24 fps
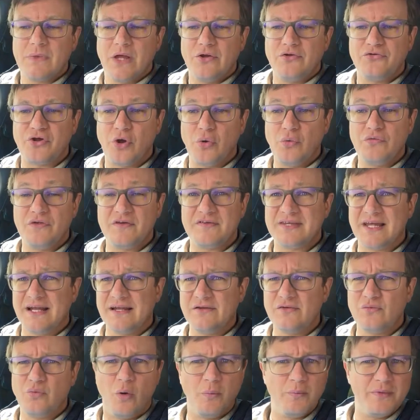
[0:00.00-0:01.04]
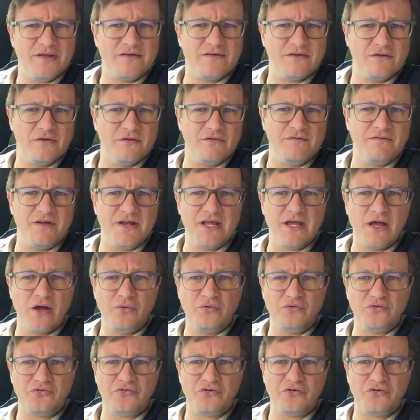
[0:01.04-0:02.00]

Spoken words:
So the seller doesn't want me to video,